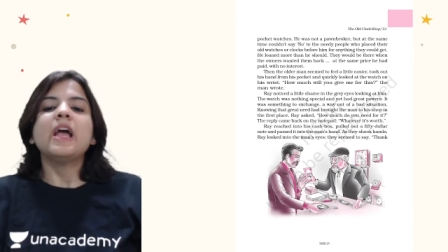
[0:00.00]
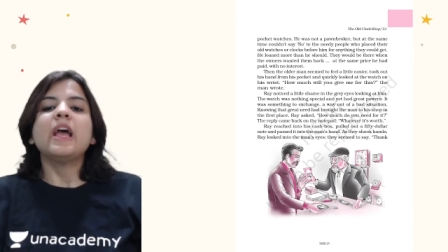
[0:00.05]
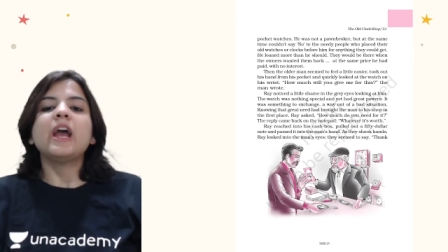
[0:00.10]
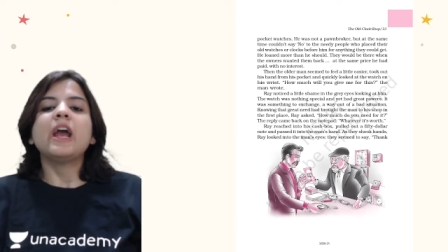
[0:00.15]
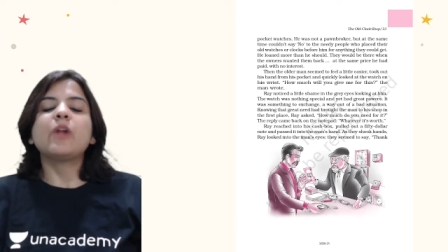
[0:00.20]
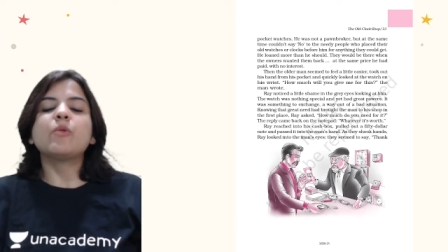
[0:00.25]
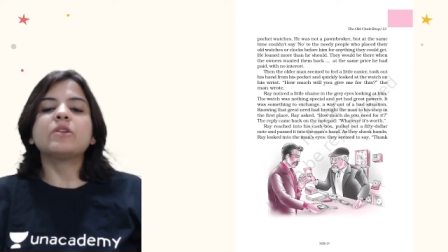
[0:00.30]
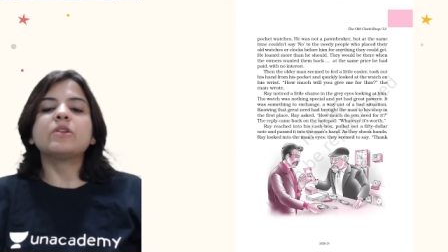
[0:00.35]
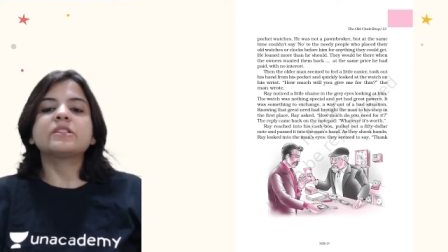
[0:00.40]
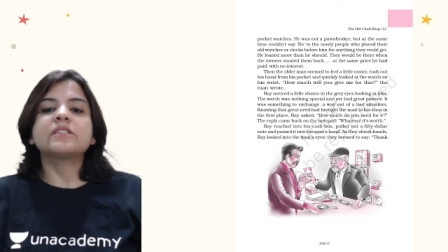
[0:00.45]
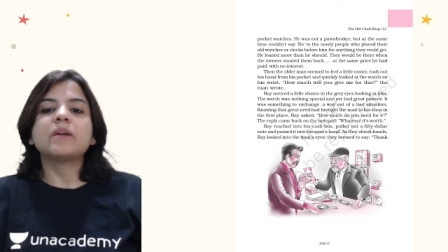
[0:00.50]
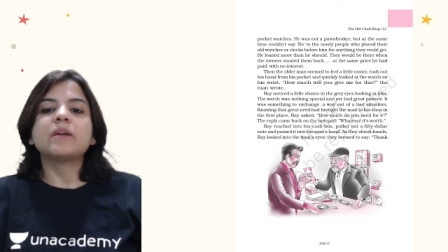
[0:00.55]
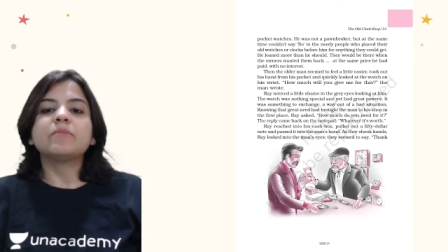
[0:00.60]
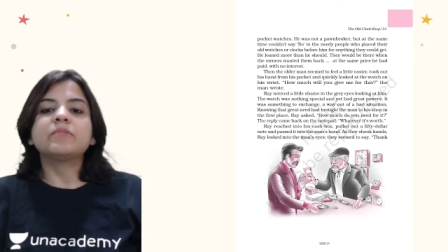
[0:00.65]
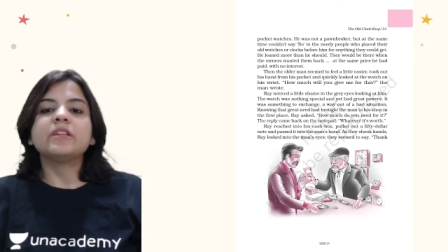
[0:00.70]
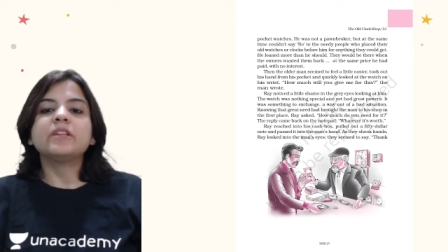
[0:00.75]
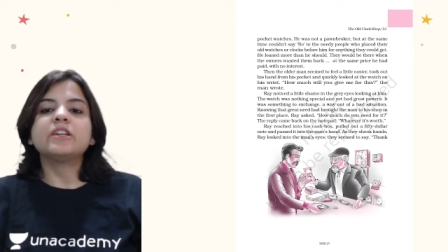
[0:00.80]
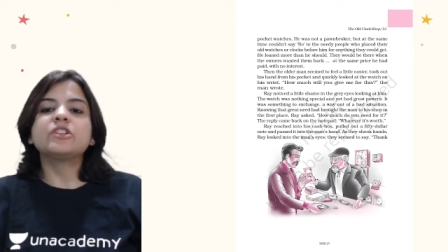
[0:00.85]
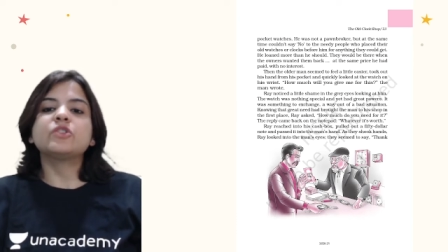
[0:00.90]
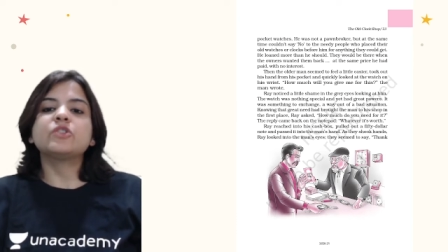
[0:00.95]
It was
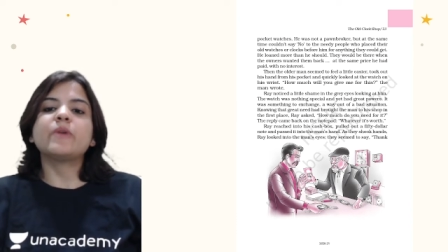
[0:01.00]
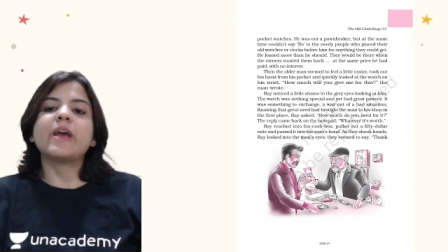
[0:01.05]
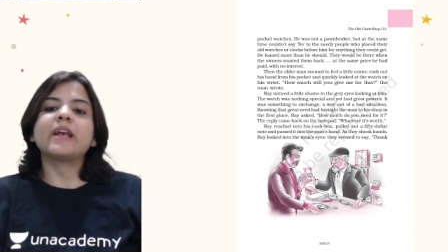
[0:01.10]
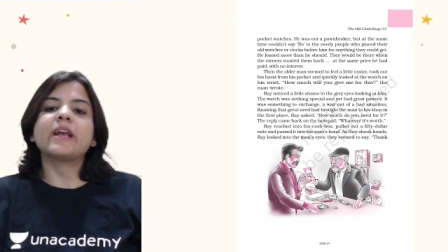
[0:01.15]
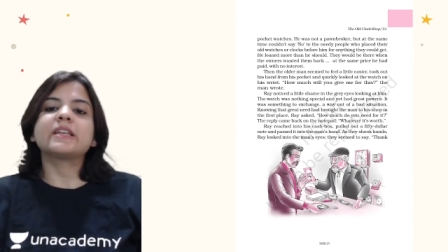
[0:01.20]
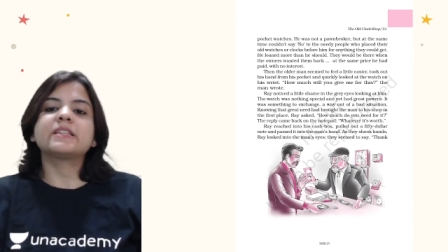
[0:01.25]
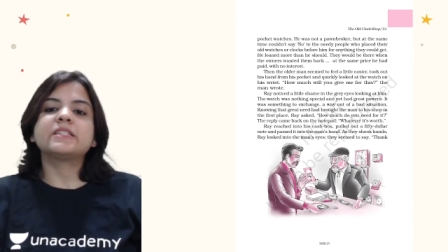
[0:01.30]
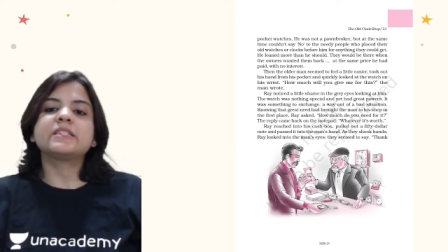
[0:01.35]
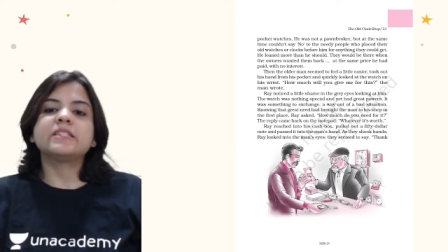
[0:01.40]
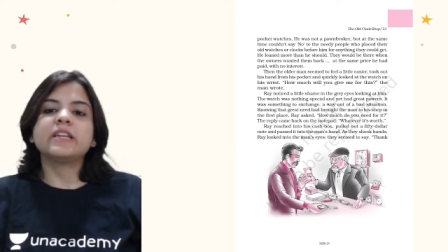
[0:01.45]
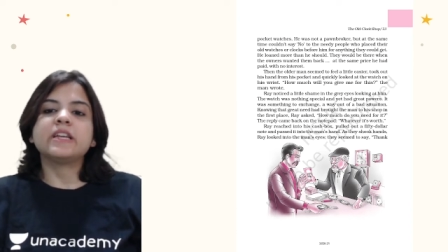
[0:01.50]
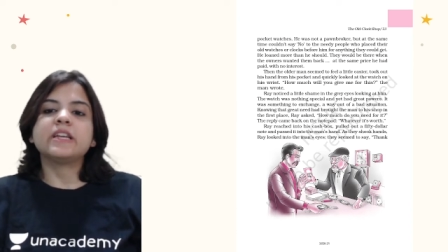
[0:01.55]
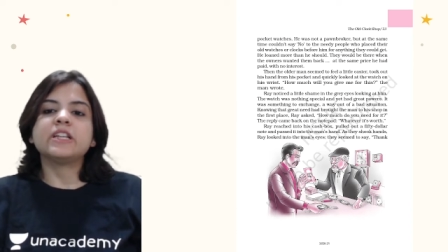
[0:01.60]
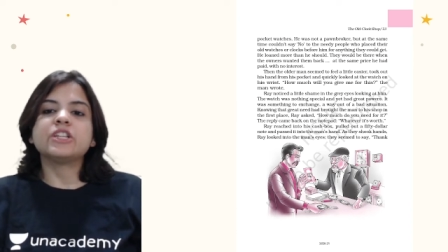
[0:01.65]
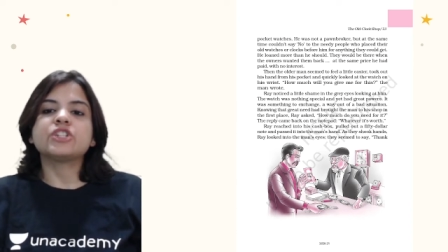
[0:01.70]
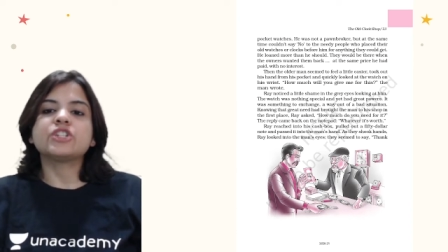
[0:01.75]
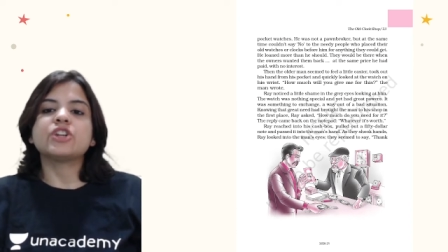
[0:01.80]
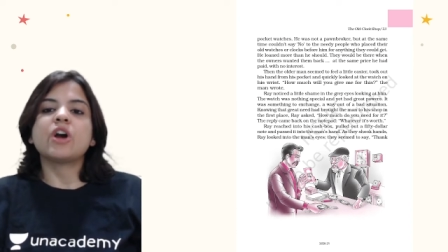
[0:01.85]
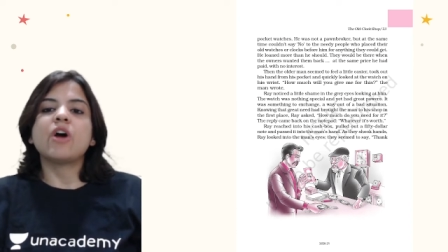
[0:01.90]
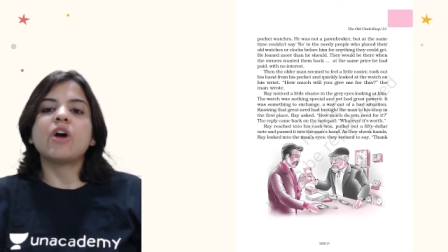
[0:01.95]
something to
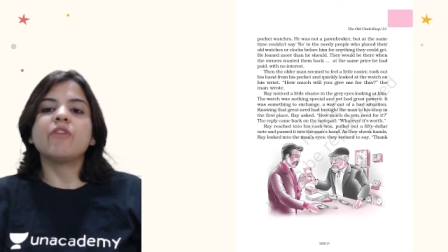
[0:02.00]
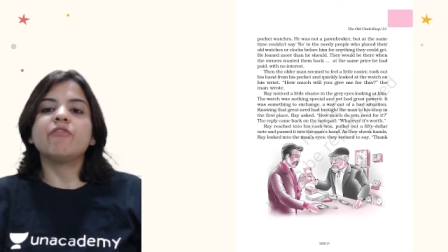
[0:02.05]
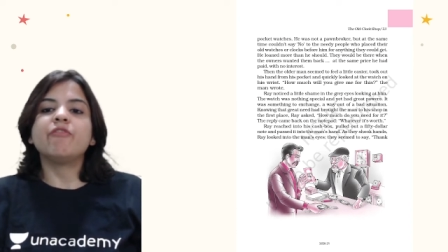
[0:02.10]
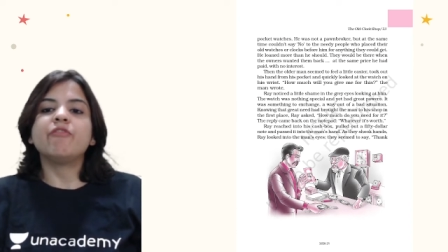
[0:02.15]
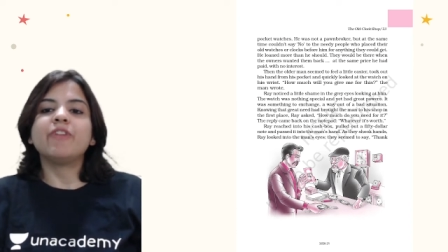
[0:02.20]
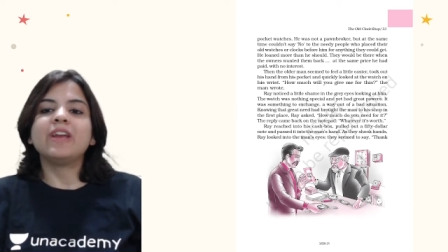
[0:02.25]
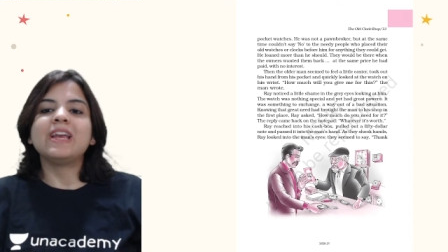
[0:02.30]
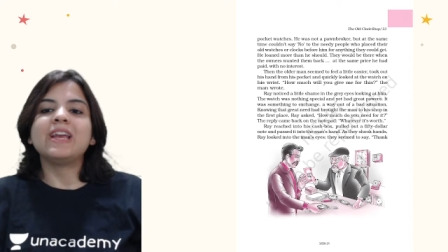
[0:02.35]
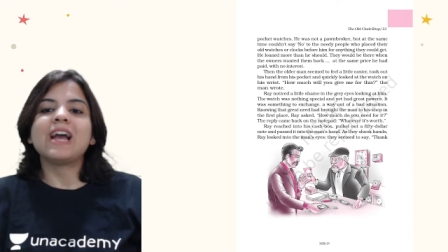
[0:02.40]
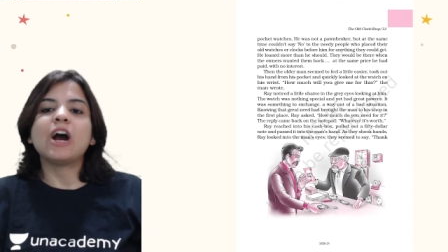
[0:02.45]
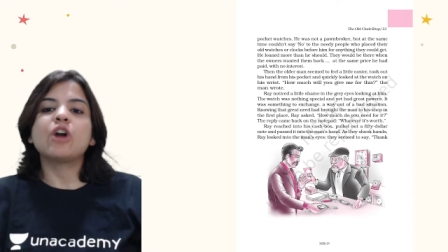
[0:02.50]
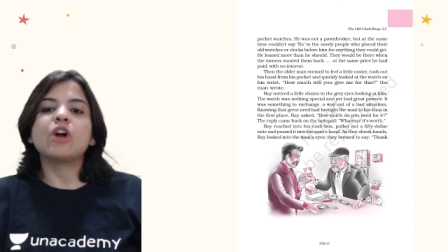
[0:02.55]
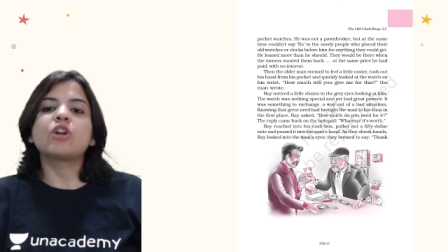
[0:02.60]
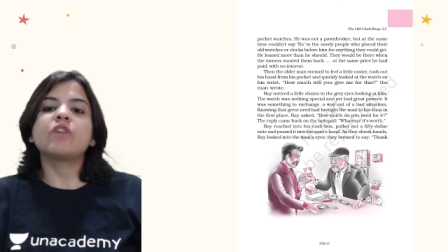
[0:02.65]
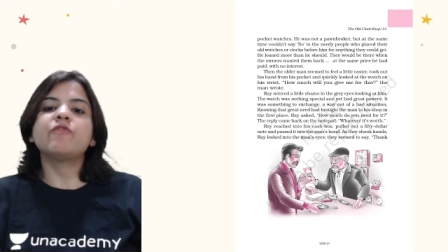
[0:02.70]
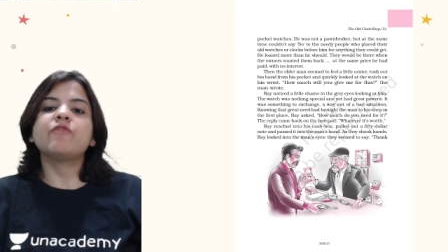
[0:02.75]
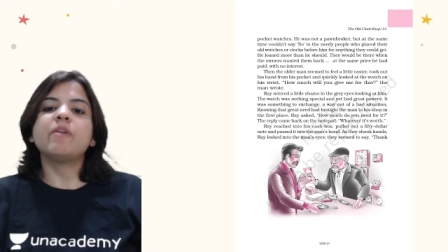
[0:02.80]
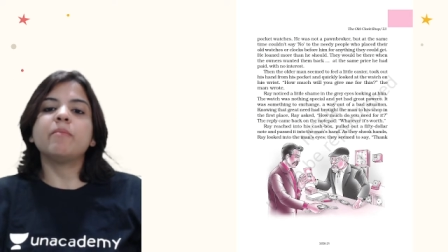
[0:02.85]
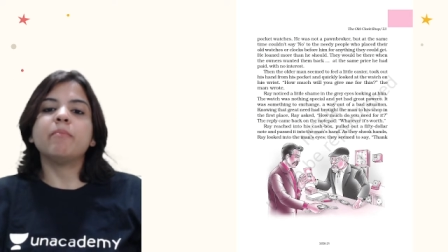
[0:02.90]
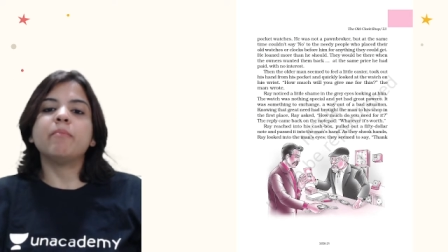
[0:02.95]
exchange, a way out
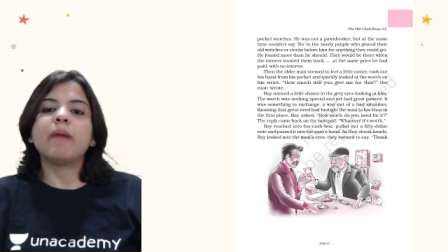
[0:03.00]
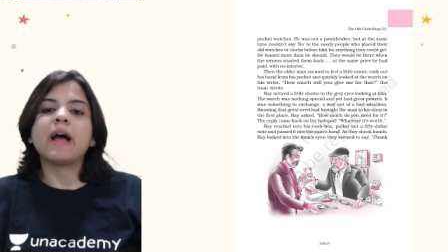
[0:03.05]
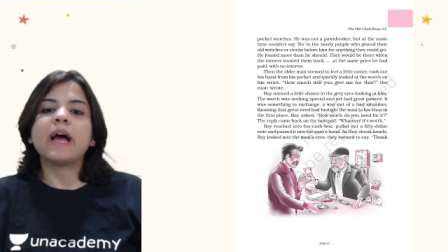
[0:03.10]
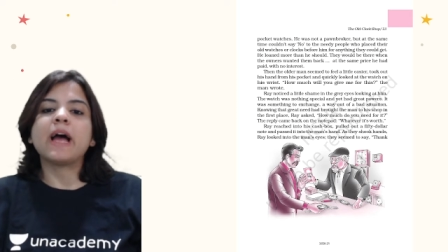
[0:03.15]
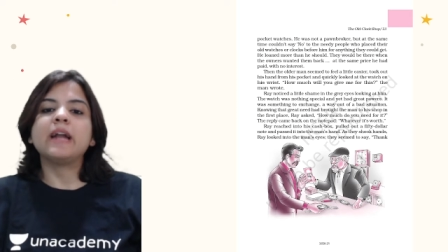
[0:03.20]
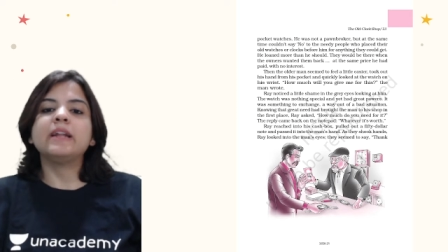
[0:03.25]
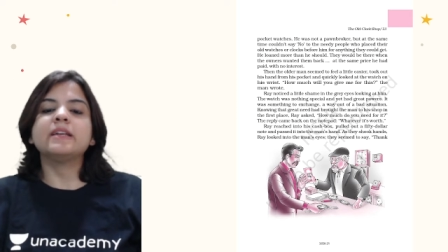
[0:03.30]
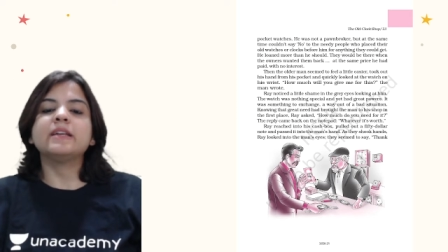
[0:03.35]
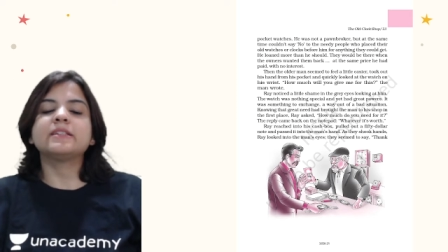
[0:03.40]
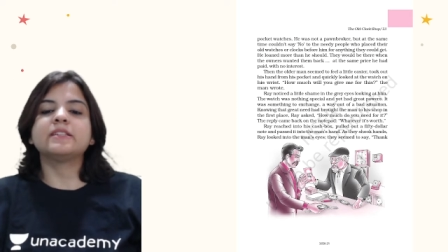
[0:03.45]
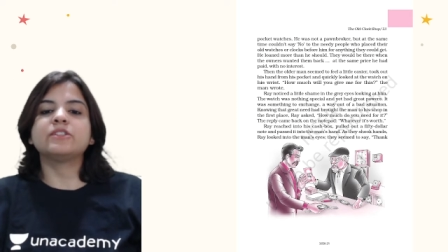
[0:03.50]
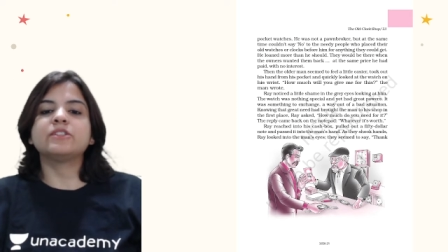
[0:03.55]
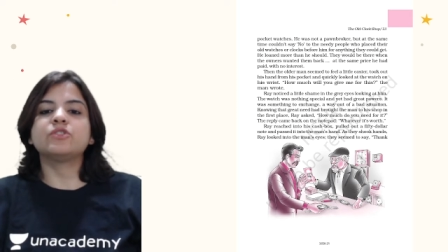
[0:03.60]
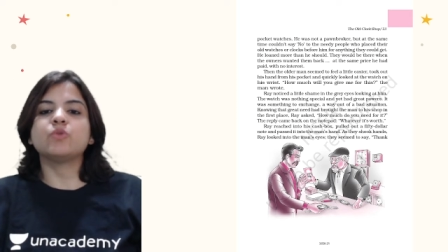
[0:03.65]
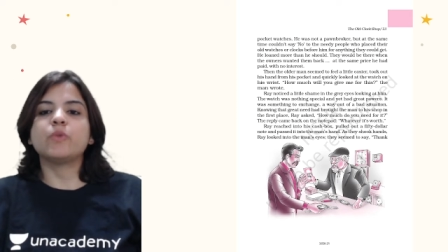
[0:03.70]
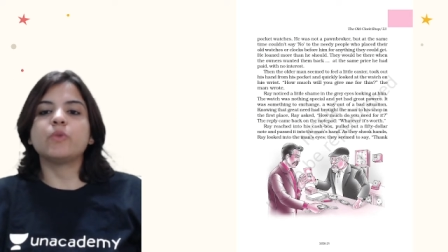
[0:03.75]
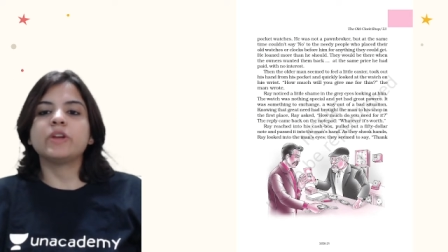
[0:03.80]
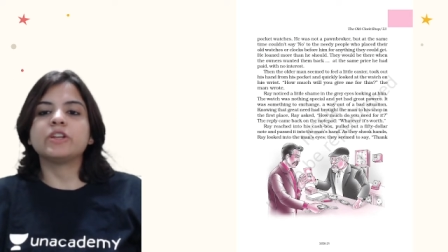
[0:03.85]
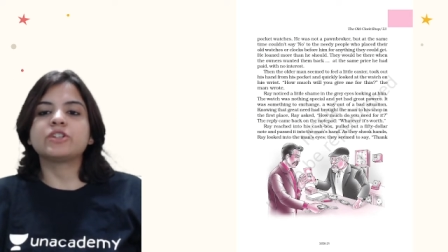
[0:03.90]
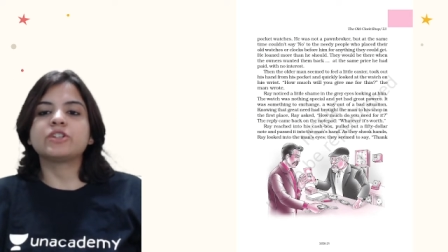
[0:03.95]
of a bad
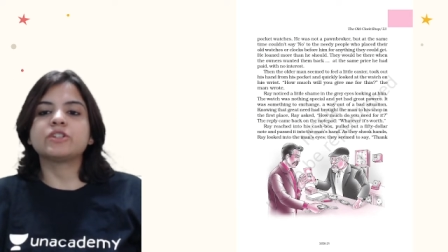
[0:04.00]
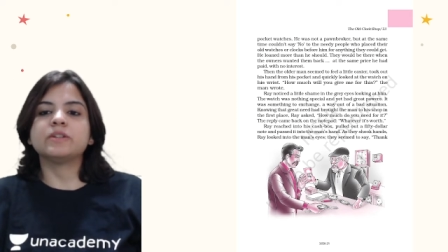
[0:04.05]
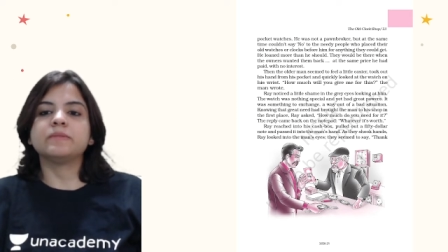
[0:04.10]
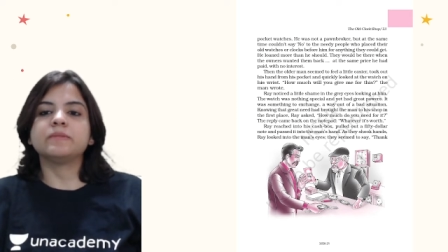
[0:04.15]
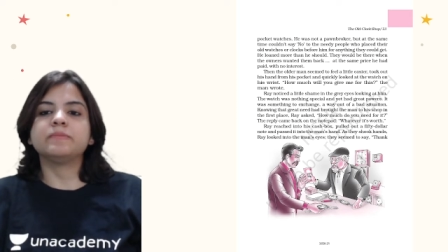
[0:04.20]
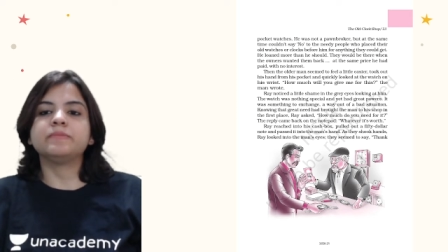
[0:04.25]
situation.